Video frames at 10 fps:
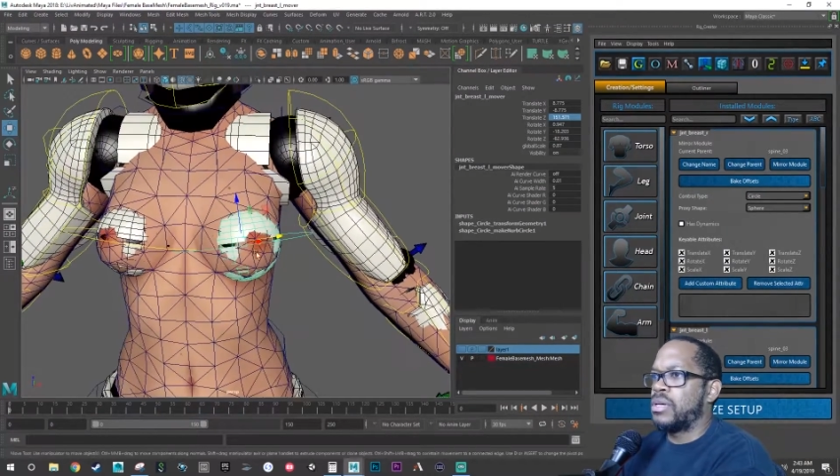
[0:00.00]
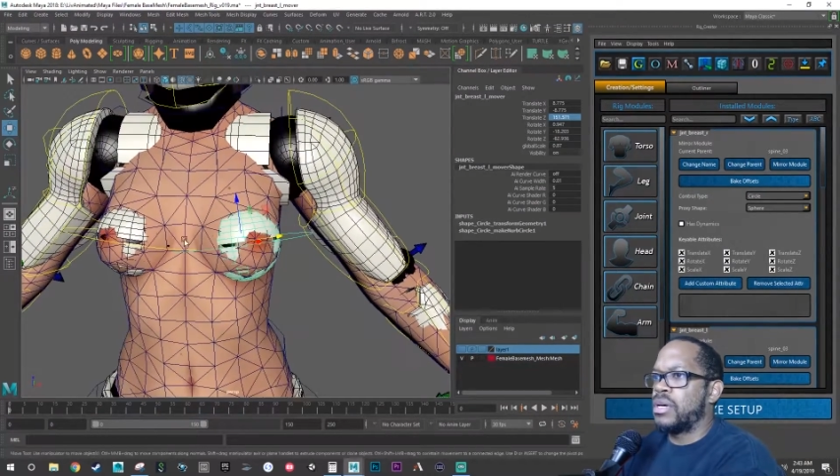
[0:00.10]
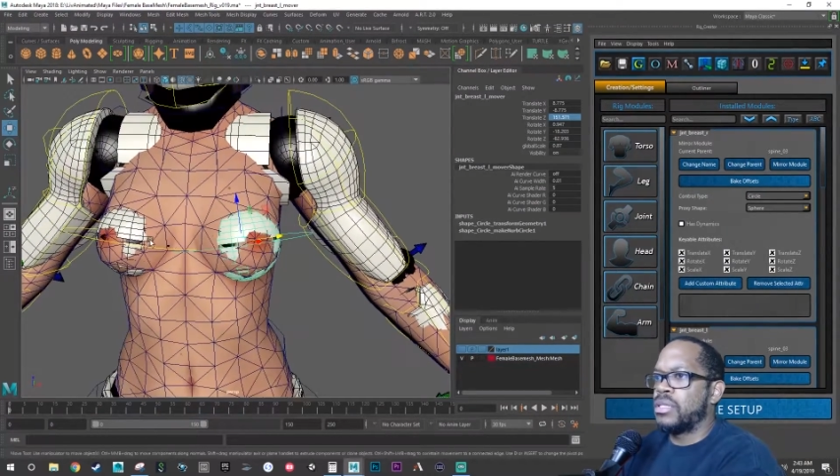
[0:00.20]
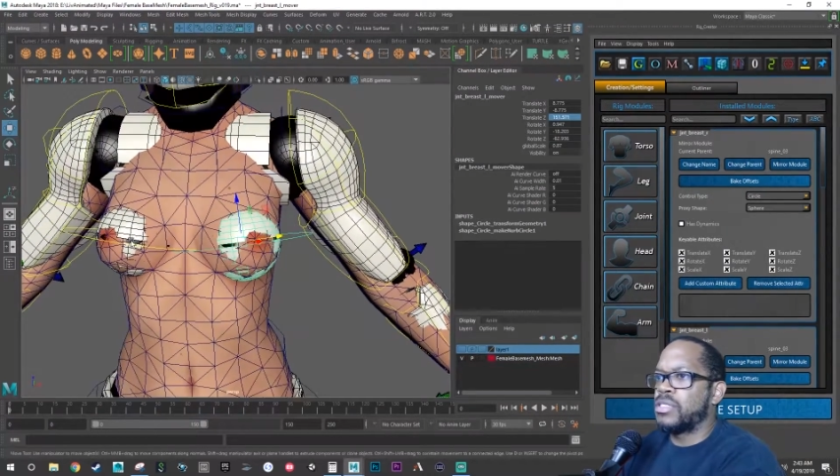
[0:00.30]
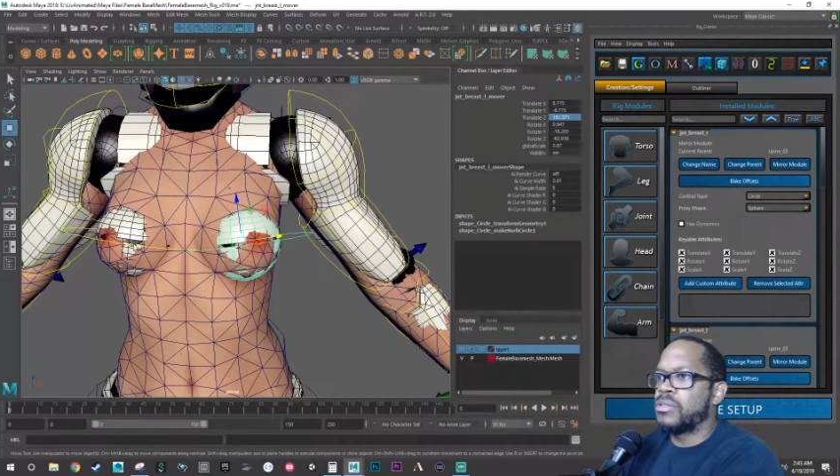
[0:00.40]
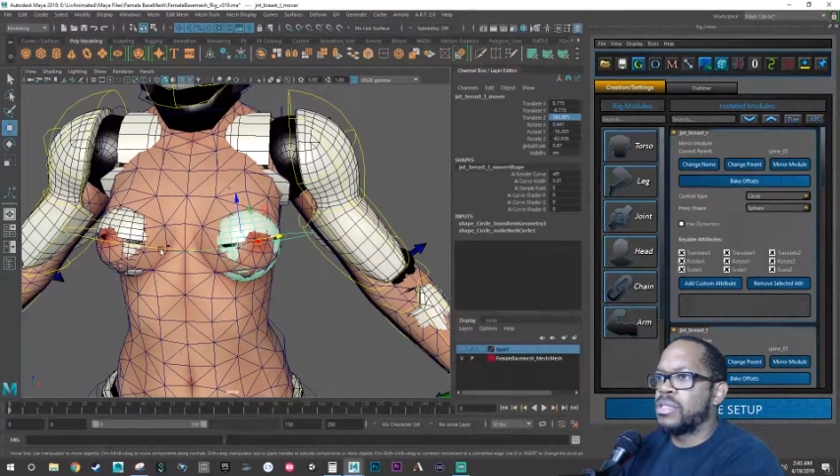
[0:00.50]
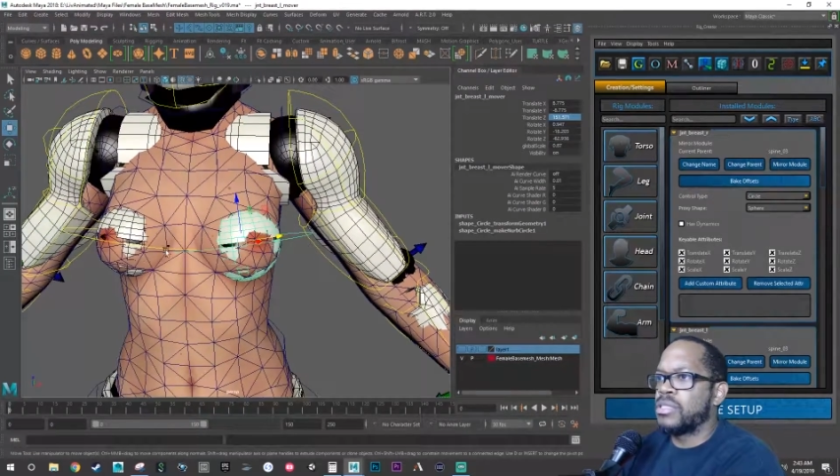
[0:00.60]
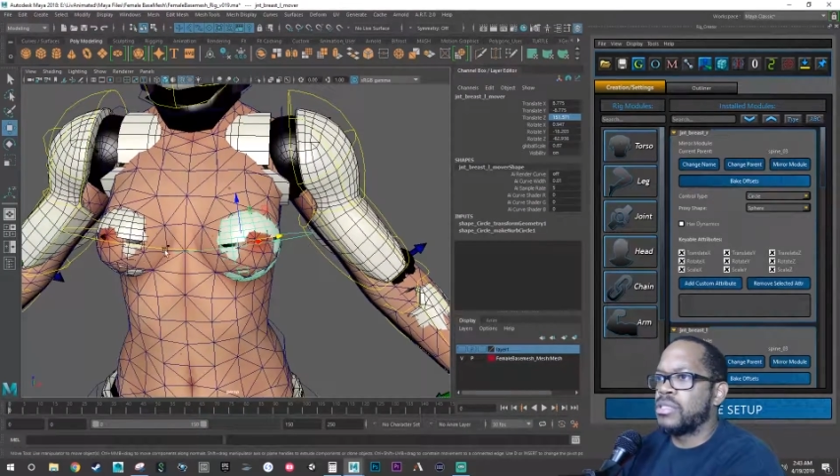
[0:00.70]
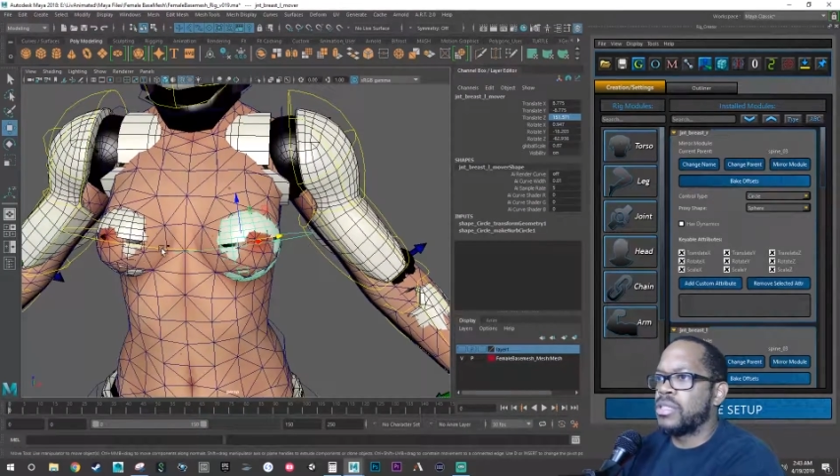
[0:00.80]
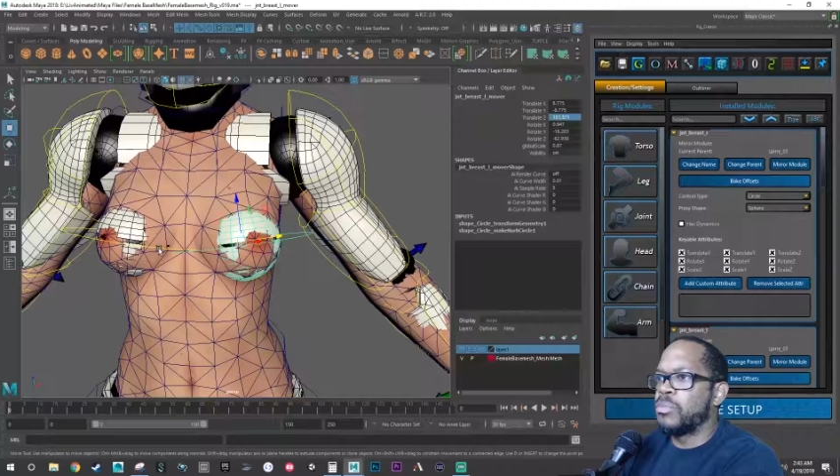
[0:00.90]
All right,
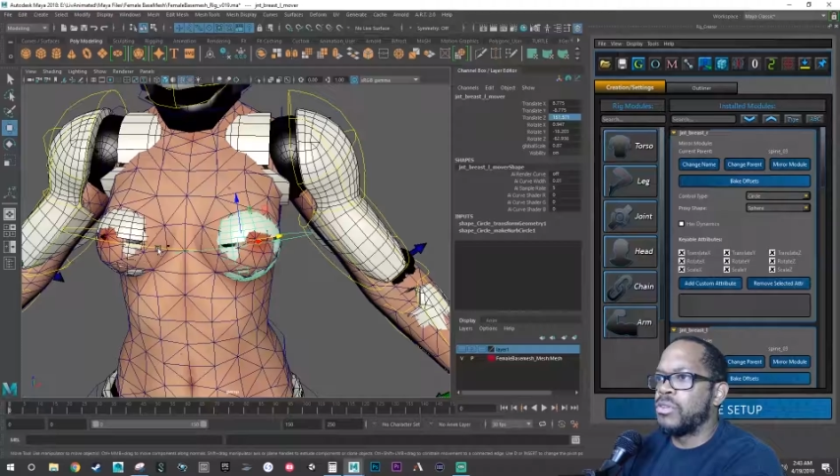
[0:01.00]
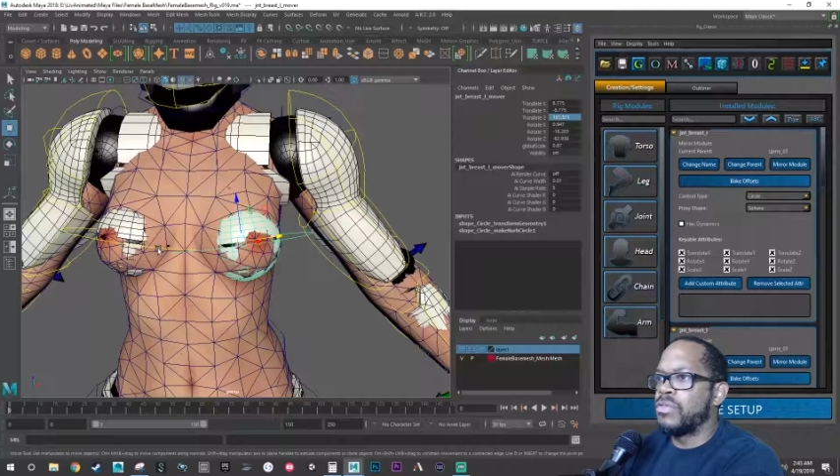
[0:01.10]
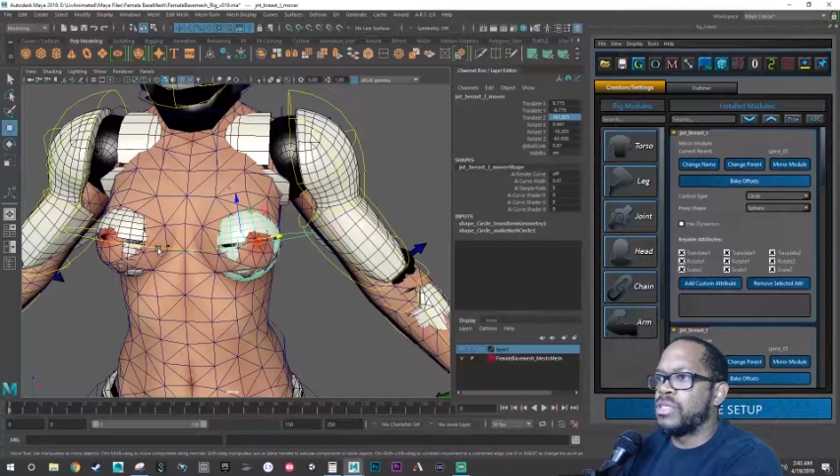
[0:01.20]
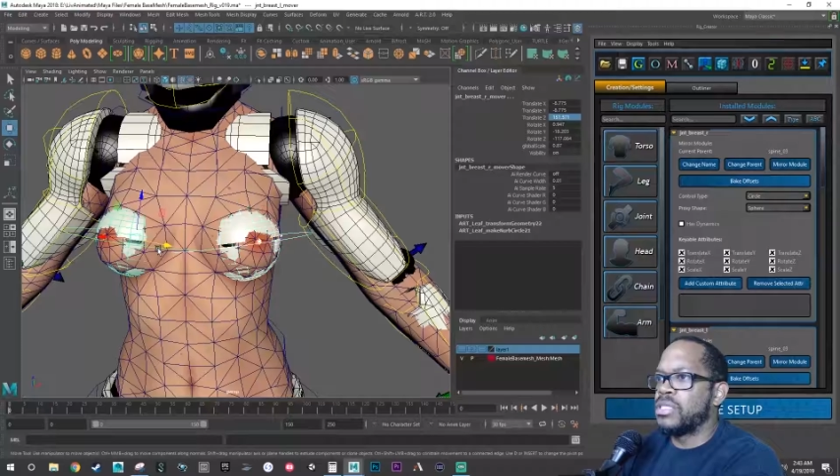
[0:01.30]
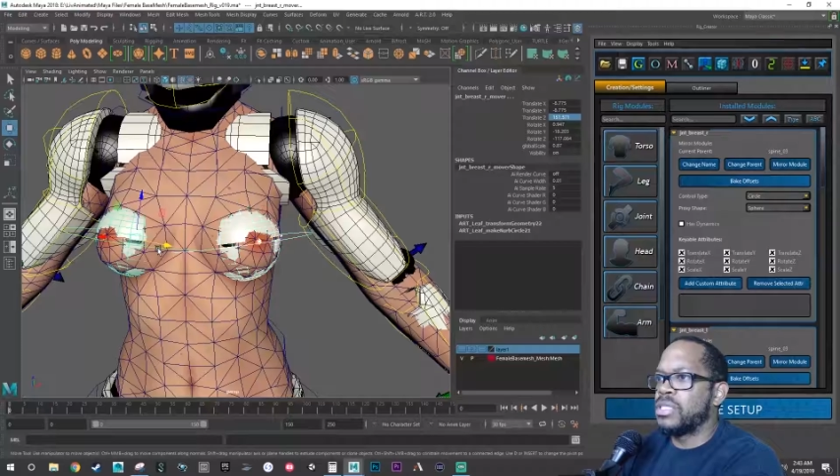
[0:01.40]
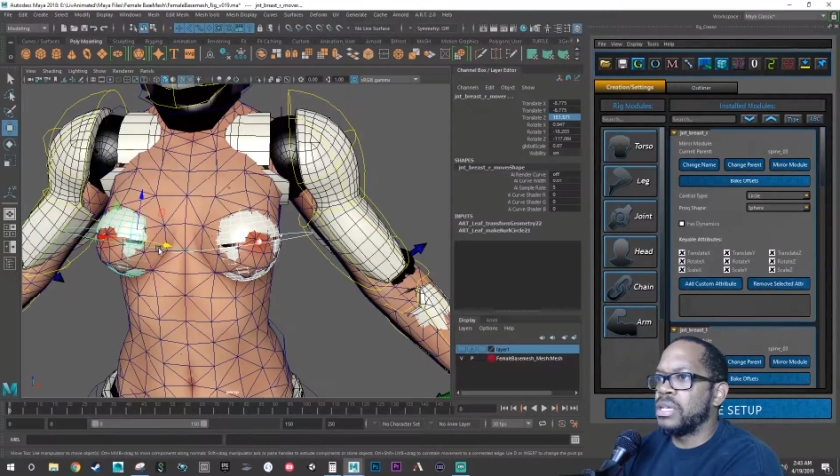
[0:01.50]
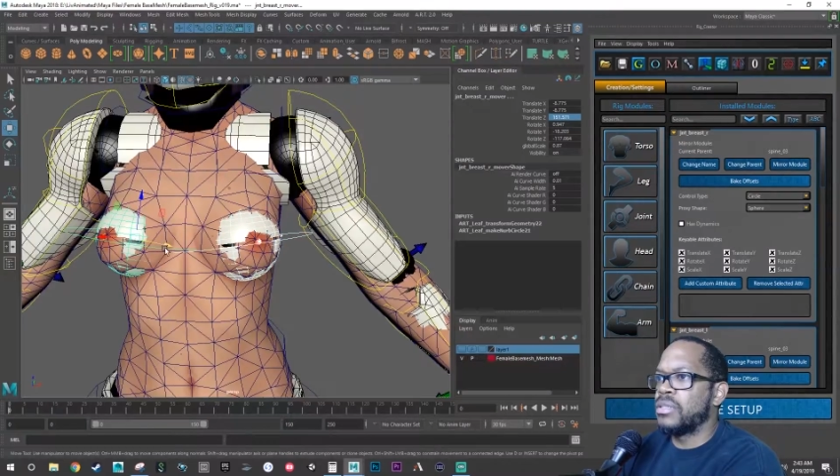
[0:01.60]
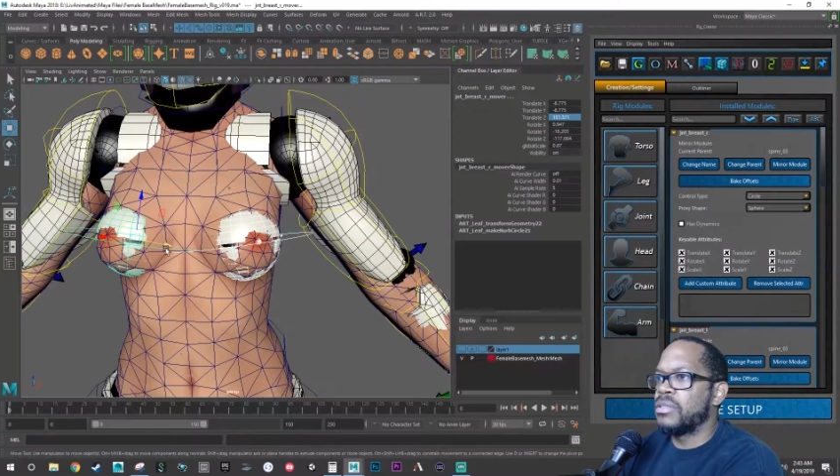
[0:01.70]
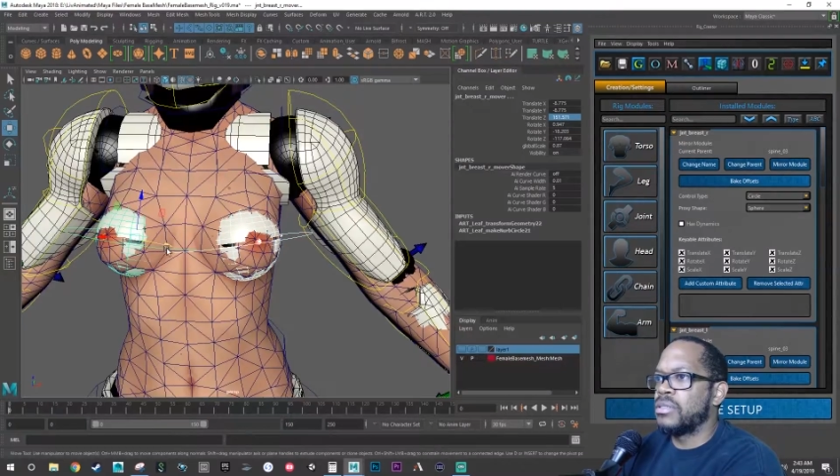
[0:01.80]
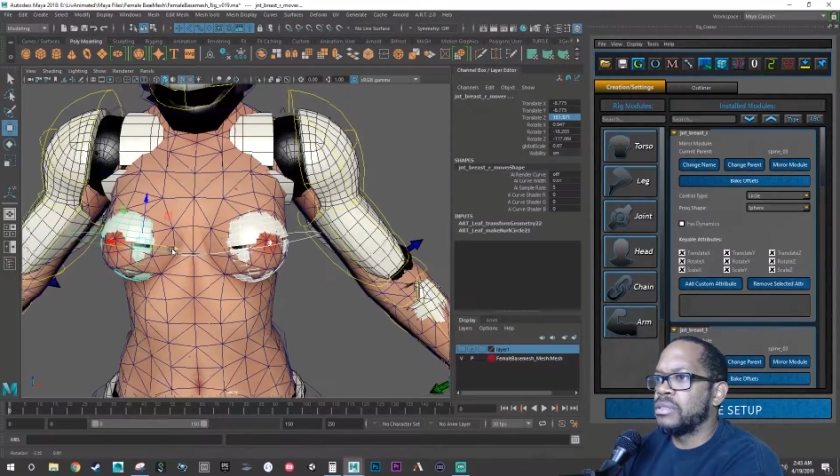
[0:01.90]
let's look at both of these together.